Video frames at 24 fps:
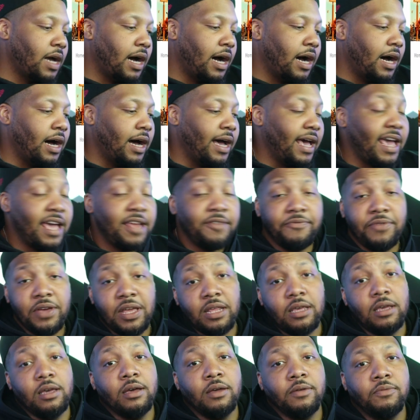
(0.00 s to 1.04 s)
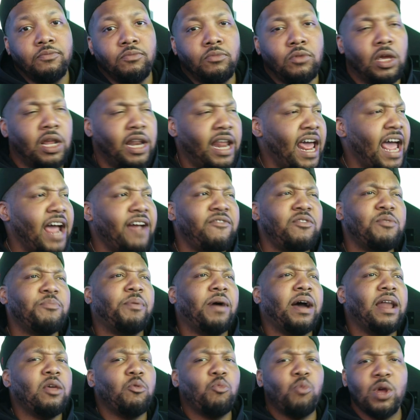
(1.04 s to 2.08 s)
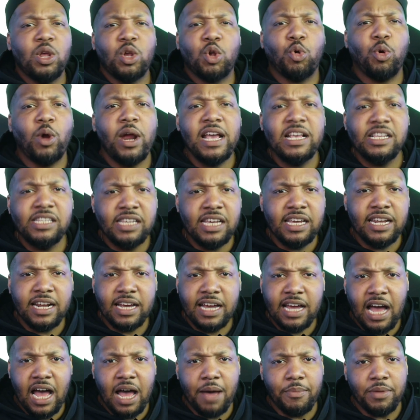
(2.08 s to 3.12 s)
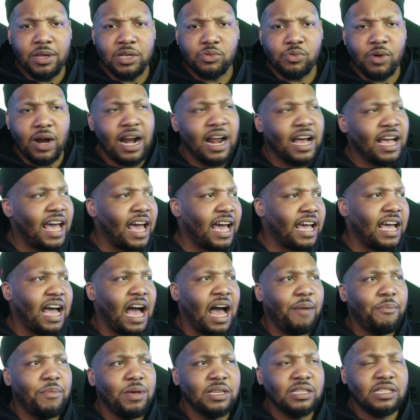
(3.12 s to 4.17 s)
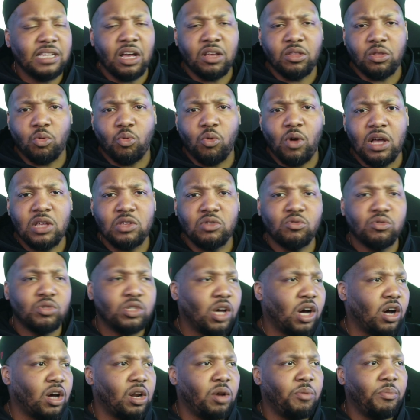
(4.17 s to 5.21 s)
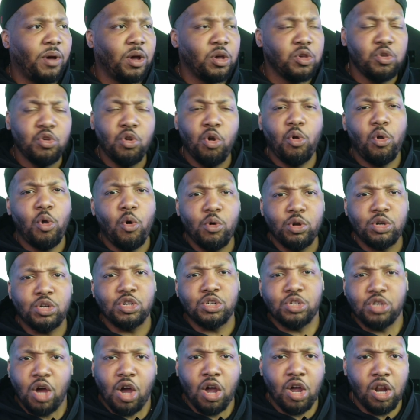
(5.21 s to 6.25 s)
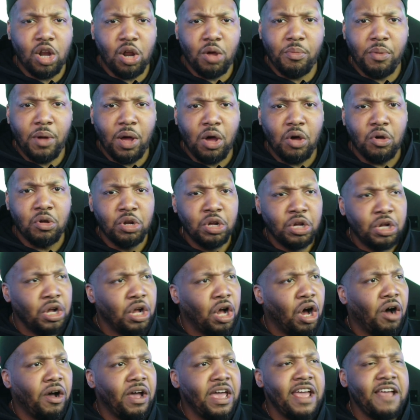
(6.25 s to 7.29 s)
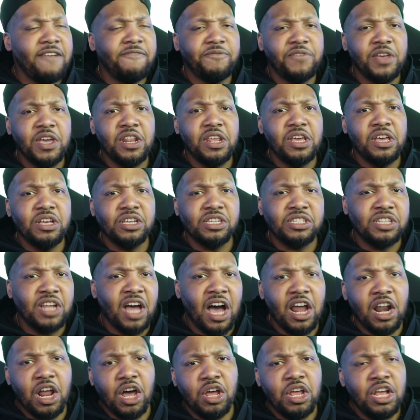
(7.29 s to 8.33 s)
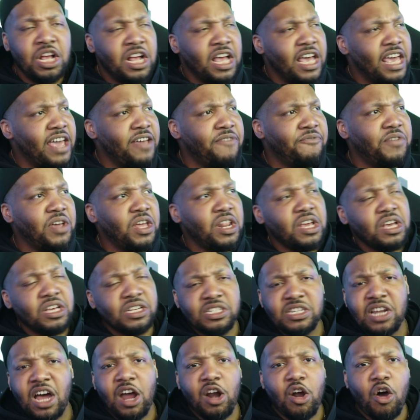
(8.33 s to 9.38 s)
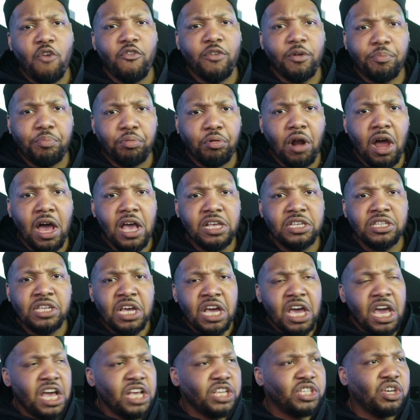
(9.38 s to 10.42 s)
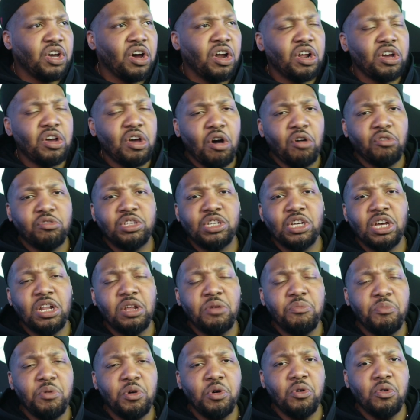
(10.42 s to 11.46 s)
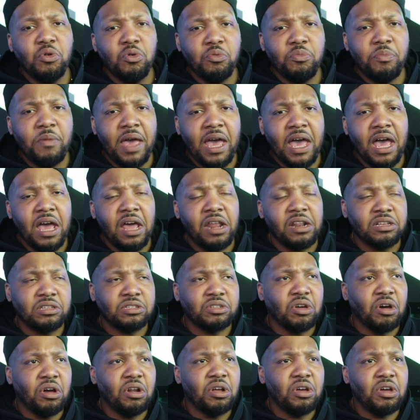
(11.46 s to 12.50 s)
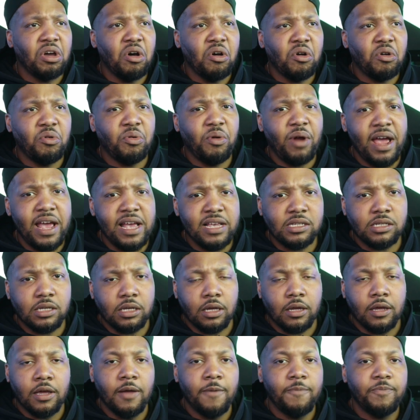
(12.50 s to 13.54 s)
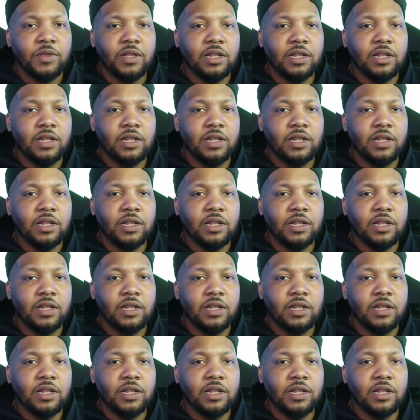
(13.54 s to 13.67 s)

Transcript: NVIDIA. And everybody went crazy in the comments, right? I got comments out the wazoo talking about, you don't know what you're talking about. NVIDIA is not overpriced. It's going to go to the moon, man. It's going to go crazy.